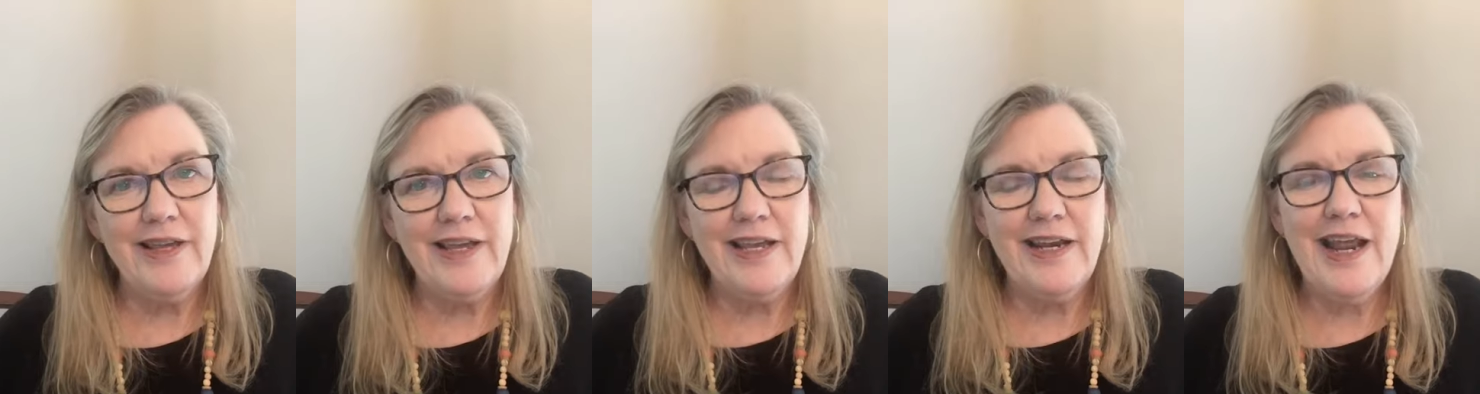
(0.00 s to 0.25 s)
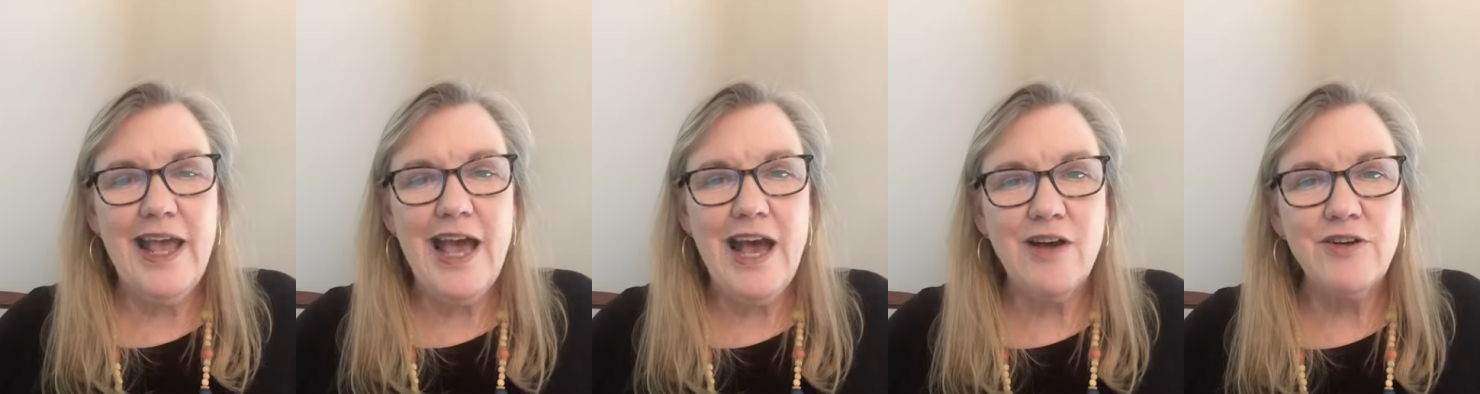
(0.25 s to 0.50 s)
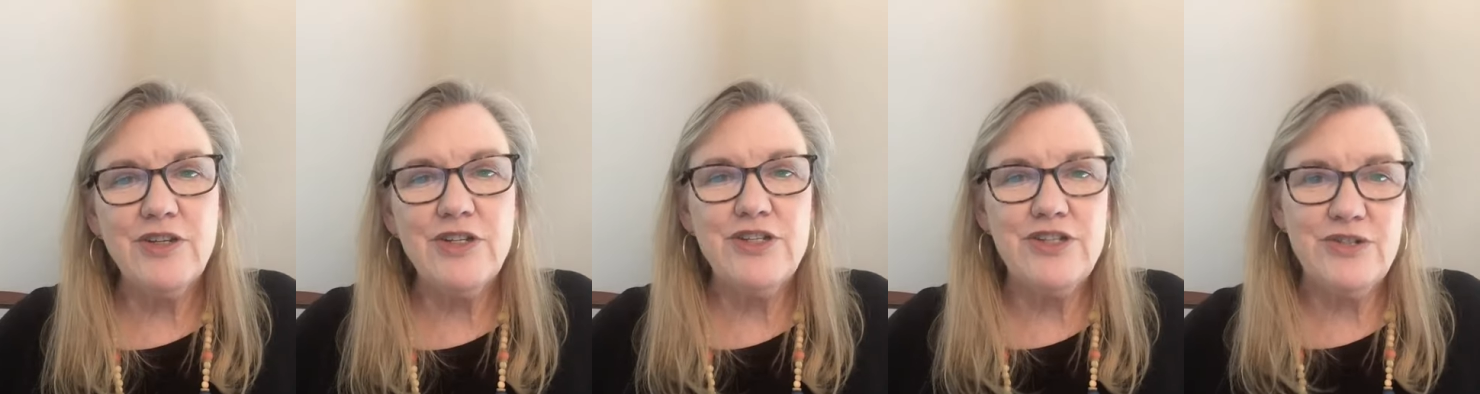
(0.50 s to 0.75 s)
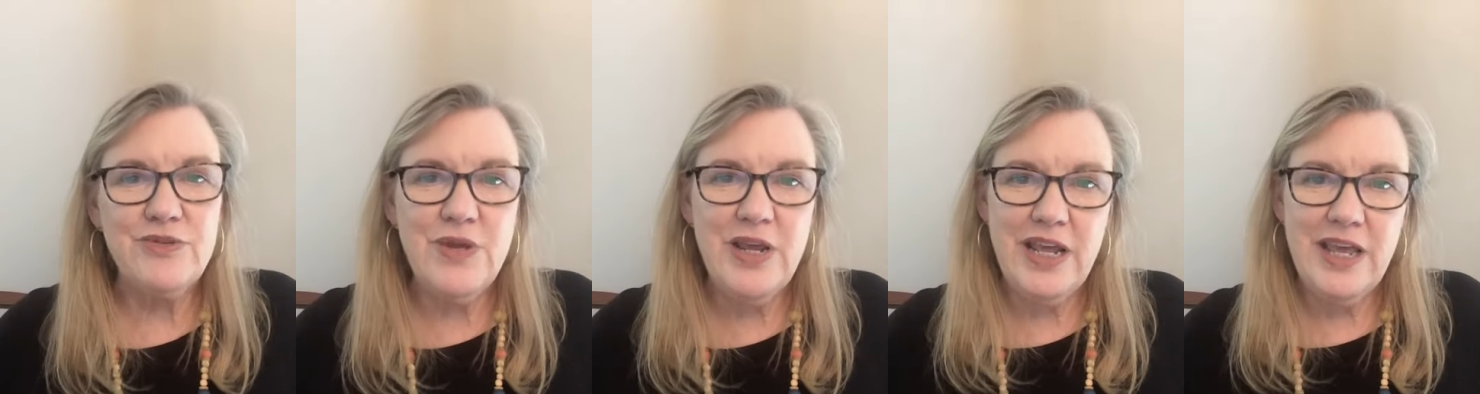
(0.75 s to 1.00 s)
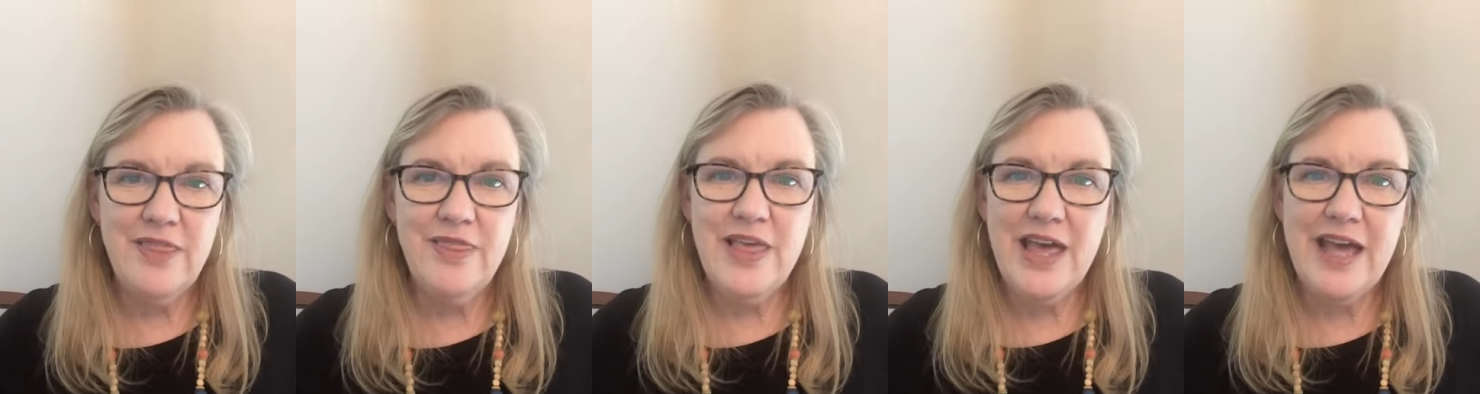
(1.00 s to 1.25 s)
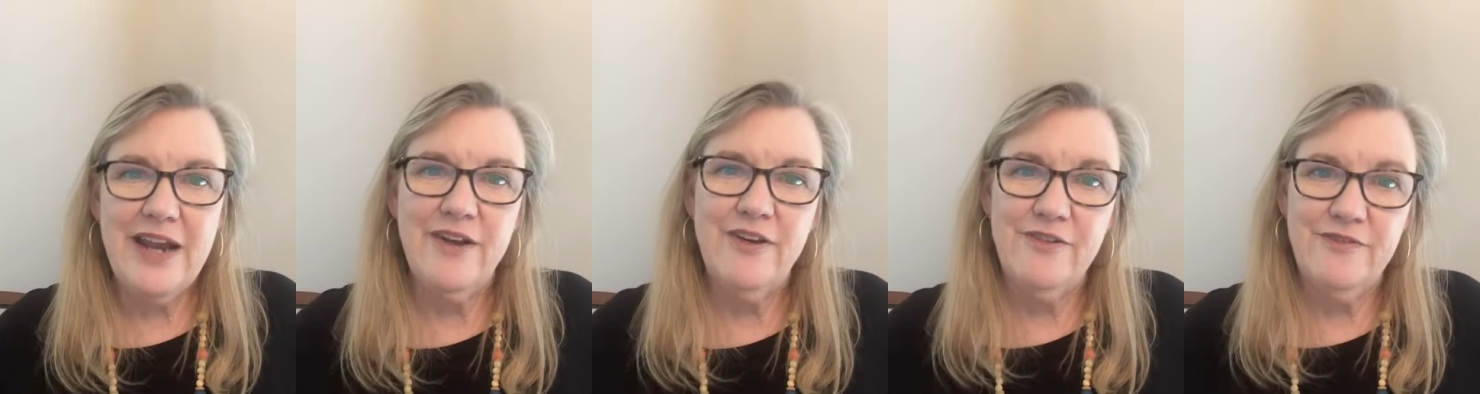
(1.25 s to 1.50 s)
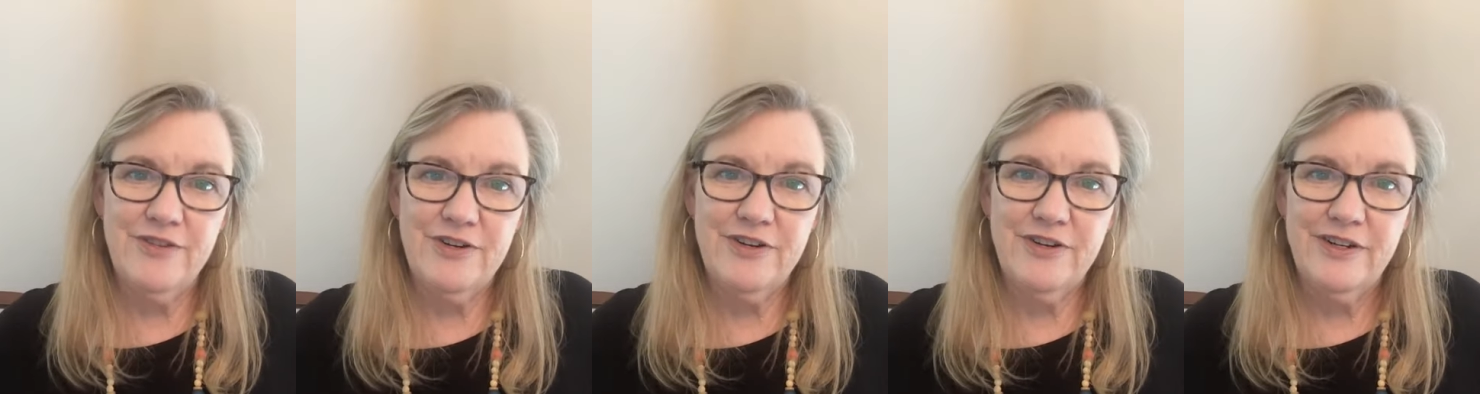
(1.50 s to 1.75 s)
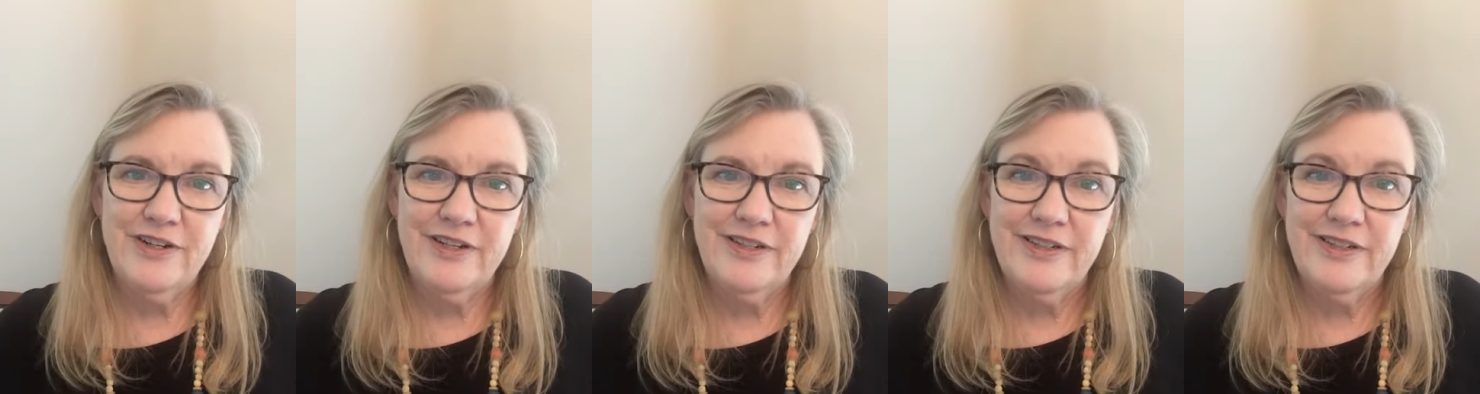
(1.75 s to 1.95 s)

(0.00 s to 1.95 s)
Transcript: And how could you hand that over?